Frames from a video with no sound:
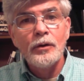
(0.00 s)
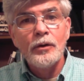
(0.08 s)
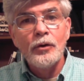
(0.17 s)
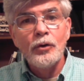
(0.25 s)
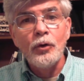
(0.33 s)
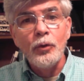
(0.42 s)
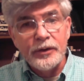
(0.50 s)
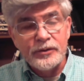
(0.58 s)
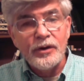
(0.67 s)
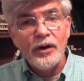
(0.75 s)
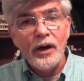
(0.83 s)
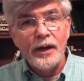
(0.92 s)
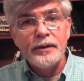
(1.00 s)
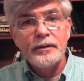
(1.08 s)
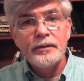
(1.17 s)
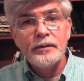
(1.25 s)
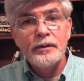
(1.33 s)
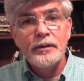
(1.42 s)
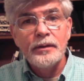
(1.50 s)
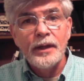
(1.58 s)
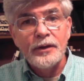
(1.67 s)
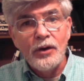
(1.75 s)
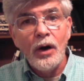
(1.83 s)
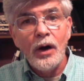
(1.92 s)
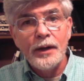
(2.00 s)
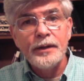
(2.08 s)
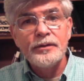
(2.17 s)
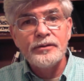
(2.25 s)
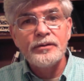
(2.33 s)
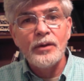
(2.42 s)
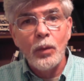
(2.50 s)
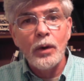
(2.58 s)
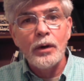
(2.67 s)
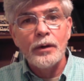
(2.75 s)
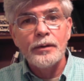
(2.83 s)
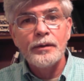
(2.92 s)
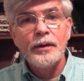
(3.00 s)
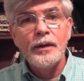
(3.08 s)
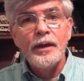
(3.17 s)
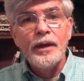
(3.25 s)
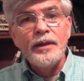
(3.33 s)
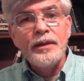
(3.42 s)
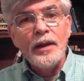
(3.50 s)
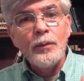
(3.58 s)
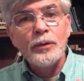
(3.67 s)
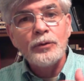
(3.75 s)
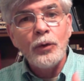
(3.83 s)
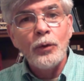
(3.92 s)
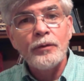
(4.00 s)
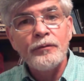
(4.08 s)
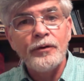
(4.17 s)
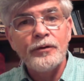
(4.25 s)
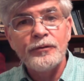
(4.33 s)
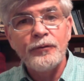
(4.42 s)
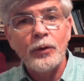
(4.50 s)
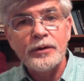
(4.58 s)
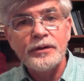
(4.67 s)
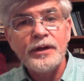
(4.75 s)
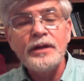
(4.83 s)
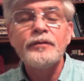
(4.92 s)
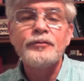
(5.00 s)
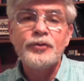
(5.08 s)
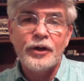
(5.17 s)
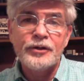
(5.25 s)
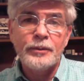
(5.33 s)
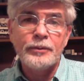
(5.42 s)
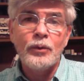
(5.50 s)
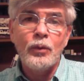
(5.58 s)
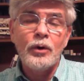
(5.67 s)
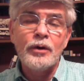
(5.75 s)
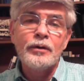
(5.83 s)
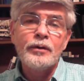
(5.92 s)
who is God, that God is the Word. And then we're told in verse 14 of John chapter 1,